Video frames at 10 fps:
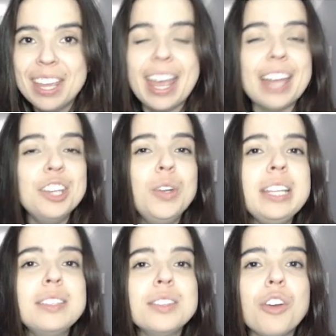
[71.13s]
and you need
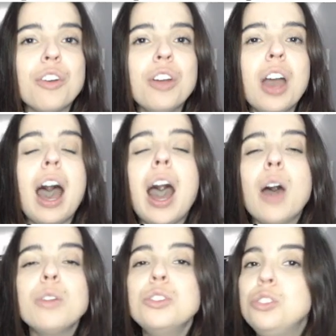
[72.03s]
to know how
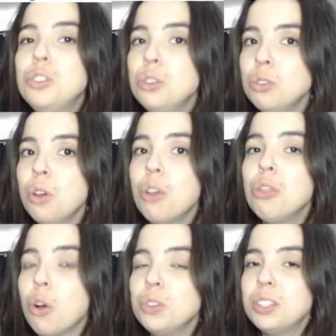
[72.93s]
to do
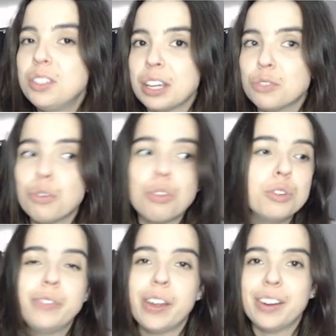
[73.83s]
those things for those
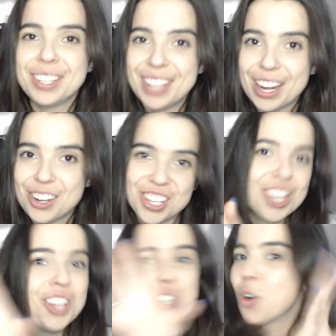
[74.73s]
various sections.
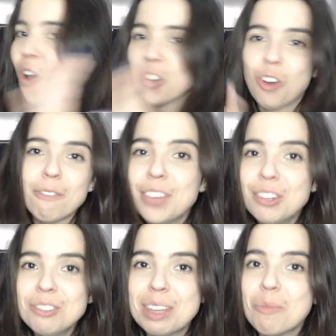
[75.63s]
You can't
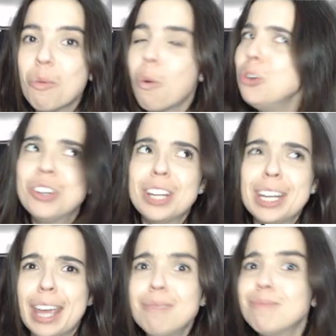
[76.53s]
confuse them or you're going to
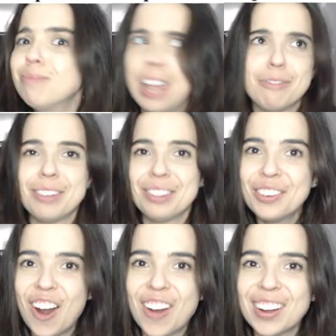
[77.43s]
get everything
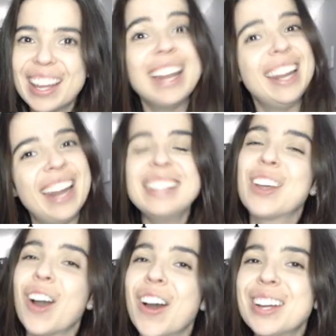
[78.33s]
wrong. Let's
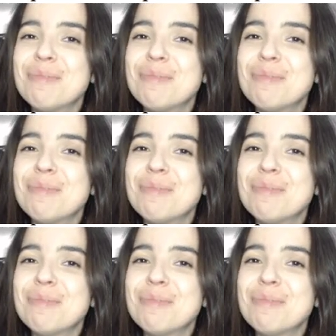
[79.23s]
go.